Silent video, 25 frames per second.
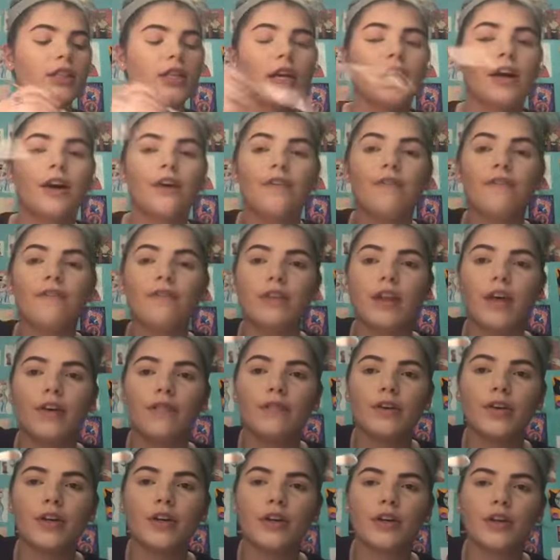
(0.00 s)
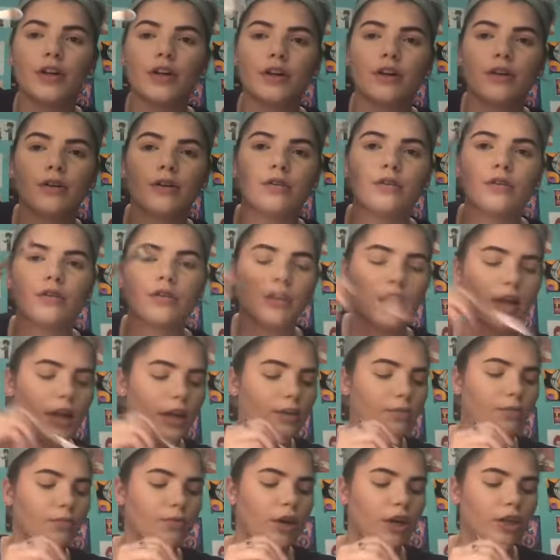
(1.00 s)
like fluffier like
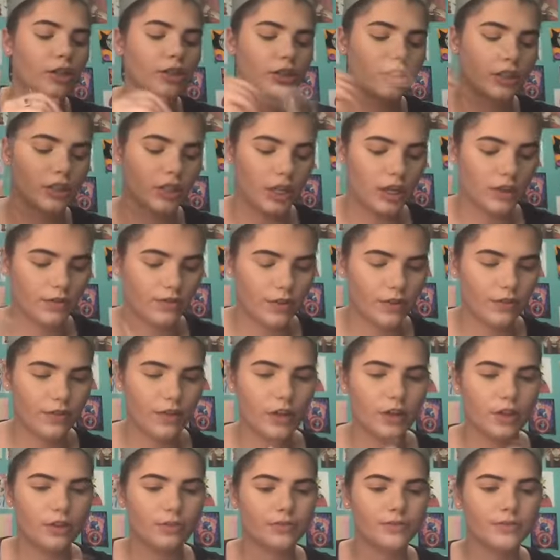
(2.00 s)
brush, it's kind of fluffier,